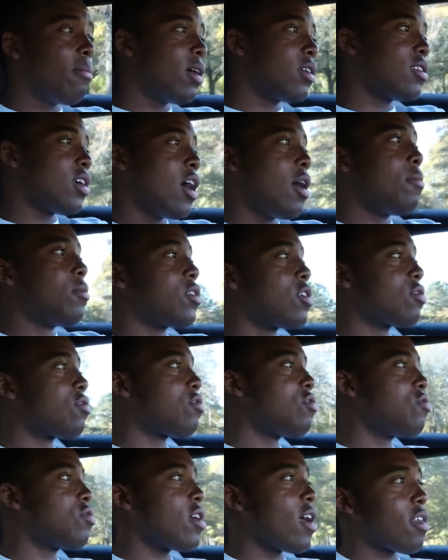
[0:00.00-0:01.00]
up my time with this
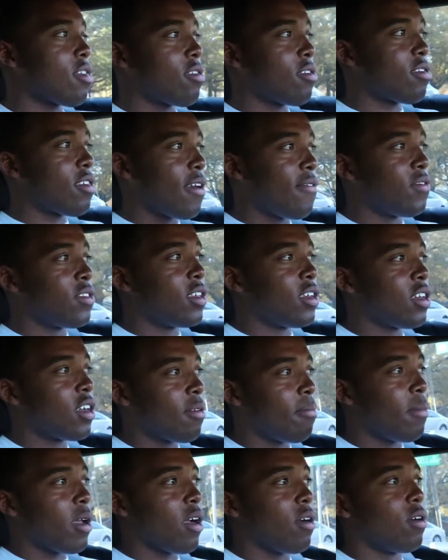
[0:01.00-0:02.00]
2017
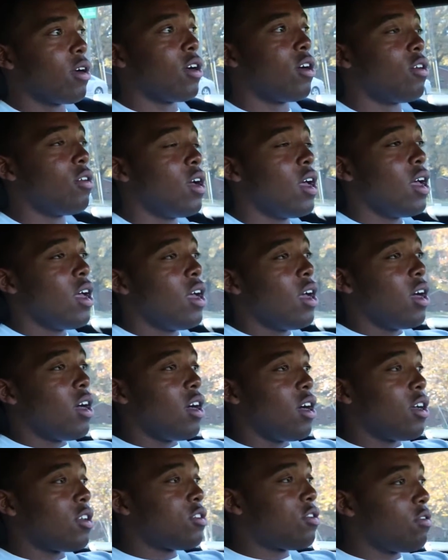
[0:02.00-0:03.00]
Camaro
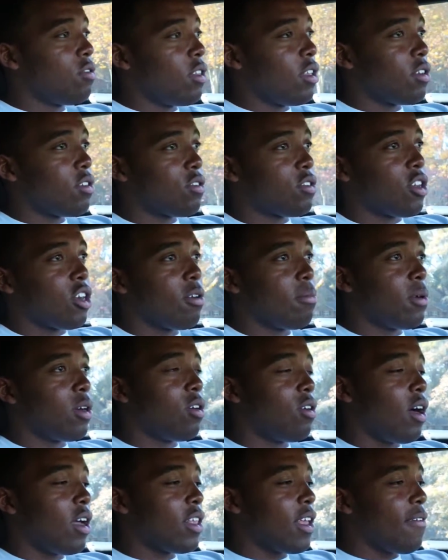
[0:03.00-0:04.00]
2-liter
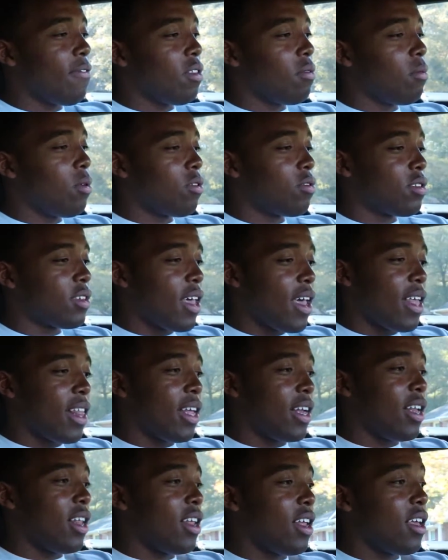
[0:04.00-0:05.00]
turbo, I definitely will say
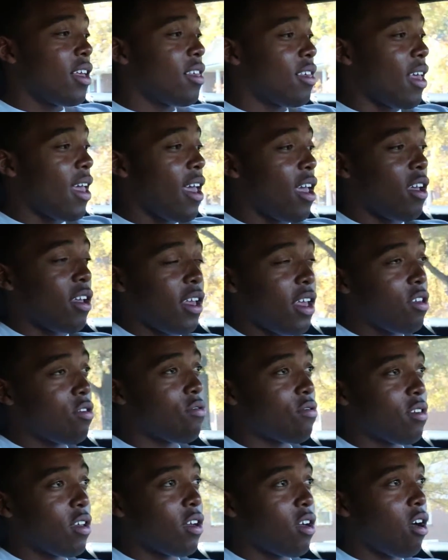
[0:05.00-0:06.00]
that it is a
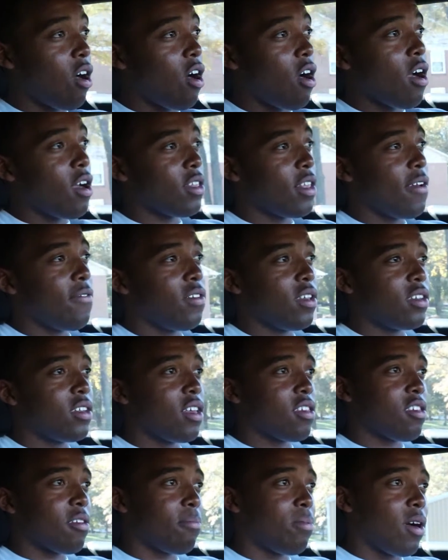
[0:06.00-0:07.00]
interesting car. It definitely
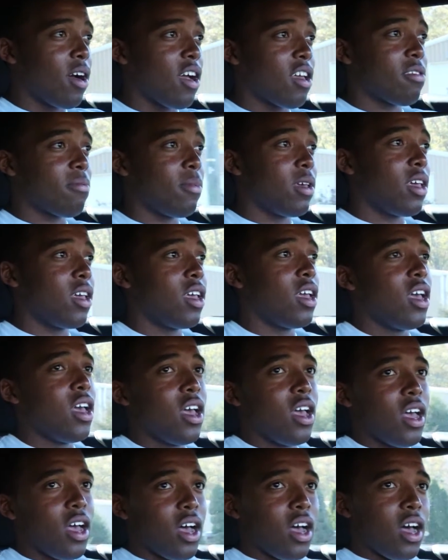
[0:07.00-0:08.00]
did surprise me.
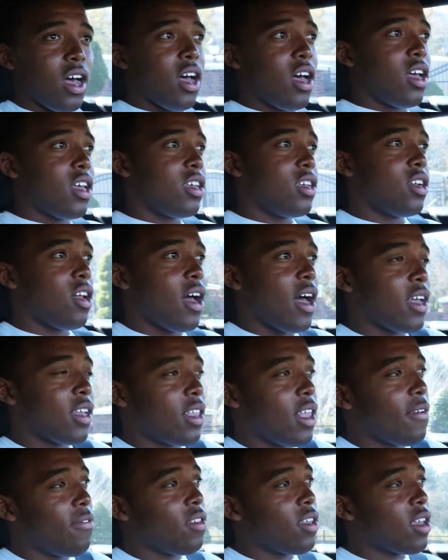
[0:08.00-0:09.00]
You know, I
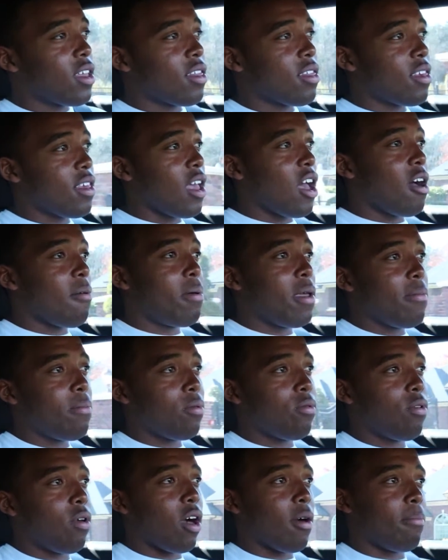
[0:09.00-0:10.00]
definitely can see how
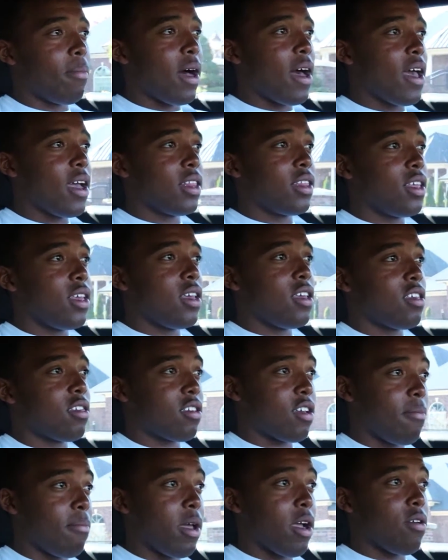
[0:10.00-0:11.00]
people are buying
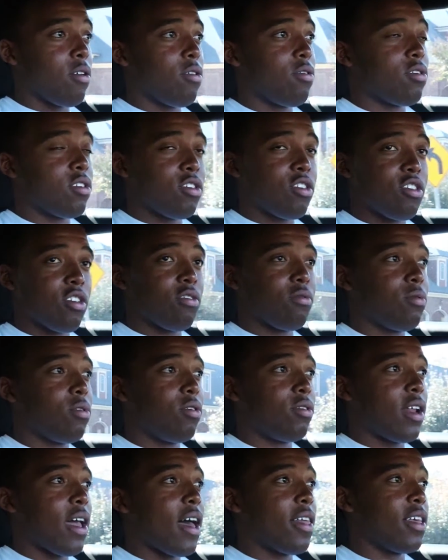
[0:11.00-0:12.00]
these Camaros in
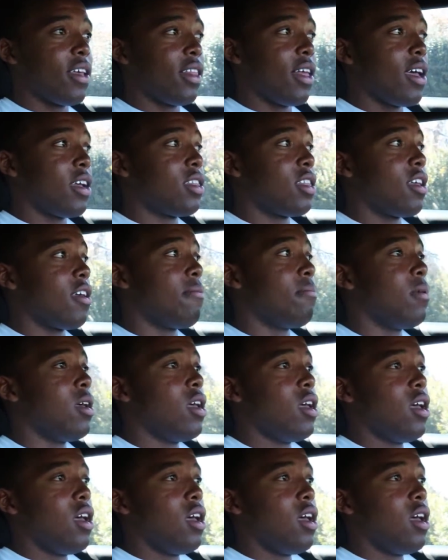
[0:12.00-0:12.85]
general and how they like them.